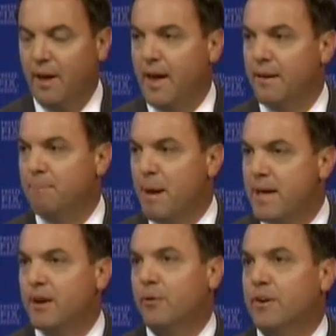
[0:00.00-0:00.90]
and
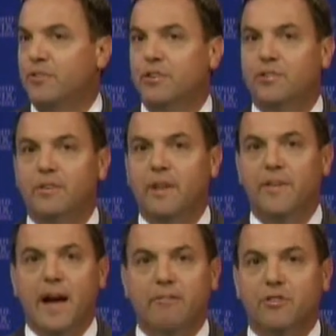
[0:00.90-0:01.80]
pay increases that
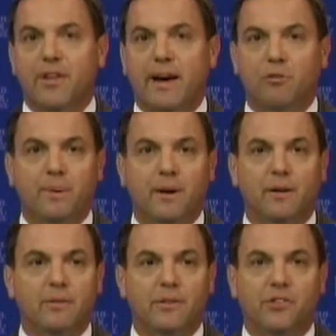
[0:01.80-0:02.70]
the average
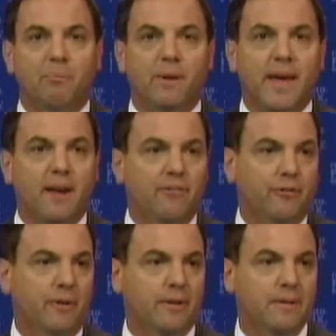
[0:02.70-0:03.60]
taxpayer simply can't afford.